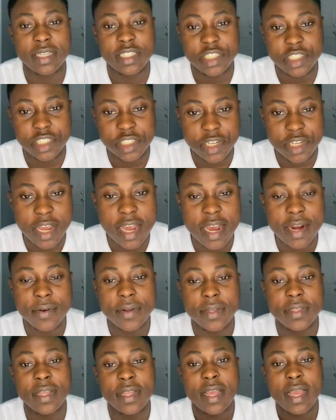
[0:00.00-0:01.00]

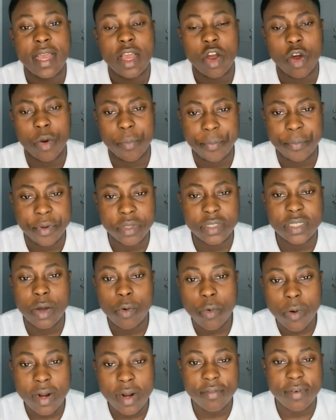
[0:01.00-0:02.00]
engineering, computer,
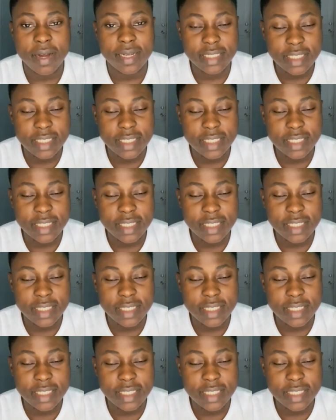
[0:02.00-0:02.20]
whatever.